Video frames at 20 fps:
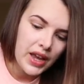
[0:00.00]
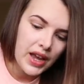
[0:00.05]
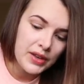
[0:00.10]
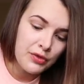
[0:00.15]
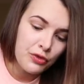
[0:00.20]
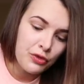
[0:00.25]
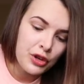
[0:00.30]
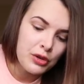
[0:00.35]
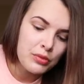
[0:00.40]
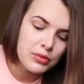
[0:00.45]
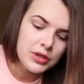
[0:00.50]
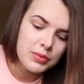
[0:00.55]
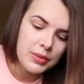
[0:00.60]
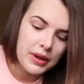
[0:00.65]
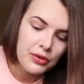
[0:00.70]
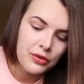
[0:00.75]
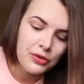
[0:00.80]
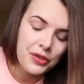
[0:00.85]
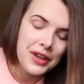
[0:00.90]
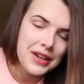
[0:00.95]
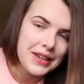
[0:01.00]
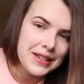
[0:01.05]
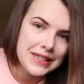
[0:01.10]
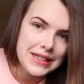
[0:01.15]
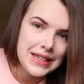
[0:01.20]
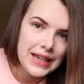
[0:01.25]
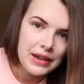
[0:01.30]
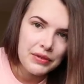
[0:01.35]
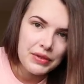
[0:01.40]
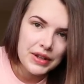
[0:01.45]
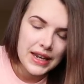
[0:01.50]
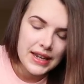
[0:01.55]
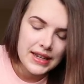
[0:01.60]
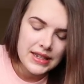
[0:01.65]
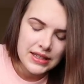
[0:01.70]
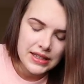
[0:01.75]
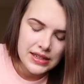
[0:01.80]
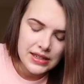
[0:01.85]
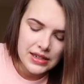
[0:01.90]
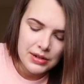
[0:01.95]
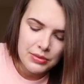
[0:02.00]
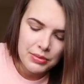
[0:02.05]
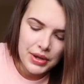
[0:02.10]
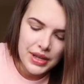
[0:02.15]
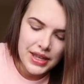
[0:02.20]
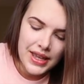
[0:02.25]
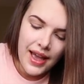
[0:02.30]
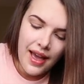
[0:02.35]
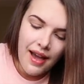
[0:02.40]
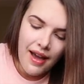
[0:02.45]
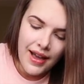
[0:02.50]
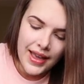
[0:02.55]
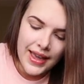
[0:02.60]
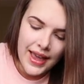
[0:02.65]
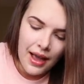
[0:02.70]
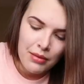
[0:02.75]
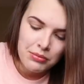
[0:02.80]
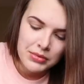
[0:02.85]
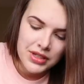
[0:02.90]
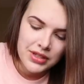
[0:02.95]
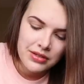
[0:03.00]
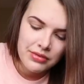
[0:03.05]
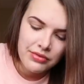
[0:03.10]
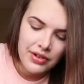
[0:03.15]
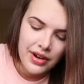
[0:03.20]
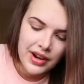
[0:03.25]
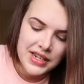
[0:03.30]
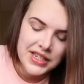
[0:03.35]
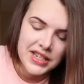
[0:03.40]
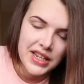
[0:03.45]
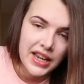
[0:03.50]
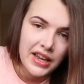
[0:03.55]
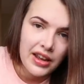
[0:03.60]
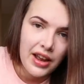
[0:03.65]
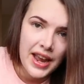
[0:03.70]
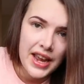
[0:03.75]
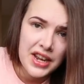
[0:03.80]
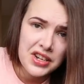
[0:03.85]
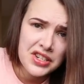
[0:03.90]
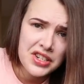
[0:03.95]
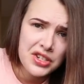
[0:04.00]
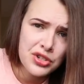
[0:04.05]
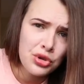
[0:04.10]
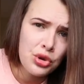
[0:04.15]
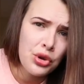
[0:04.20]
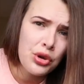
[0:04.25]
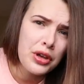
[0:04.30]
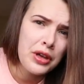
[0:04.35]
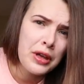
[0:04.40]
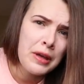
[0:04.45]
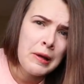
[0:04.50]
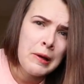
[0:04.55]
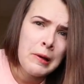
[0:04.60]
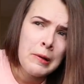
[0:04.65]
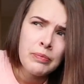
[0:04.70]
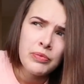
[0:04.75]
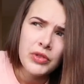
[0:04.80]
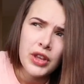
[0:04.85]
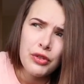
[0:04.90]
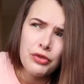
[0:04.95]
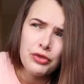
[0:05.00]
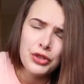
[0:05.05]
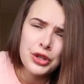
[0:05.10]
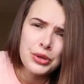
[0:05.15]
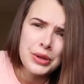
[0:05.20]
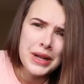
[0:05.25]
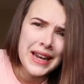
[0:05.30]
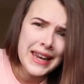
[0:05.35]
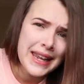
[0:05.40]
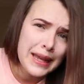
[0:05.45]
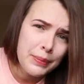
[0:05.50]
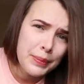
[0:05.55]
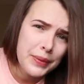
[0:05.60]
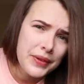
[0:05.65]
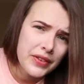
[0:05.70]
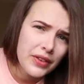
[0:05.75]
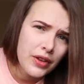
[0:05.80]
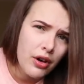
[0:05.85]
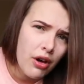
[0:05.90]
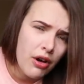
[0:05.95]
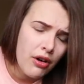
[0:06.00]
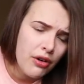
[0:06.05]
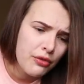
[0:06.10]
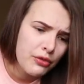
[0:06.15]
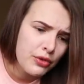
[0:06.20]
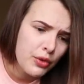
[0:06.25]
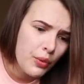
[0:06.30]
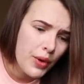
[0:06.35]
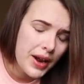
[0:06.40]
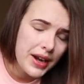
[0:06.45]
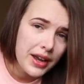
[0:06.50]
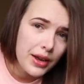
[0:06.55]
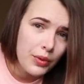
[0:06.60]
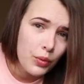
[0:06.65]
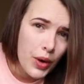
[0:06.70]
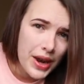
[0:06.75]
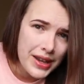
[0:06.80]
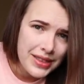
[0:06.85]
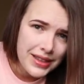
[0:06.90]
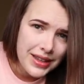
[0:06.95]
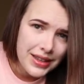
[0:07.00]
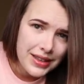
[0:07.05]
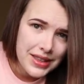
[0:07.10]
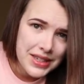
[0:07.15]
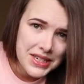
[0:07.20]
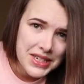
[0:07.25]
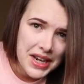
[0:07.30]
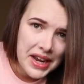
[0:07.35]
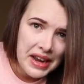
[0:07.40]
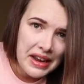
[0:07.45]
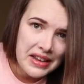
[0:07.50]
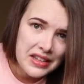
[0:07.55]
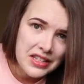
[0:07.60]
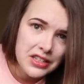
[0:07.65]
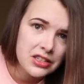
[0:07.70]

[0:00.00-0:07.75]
I filmed my first ever lesson. But yeah, I am still riding. I actually took a few clips of when I went the other day.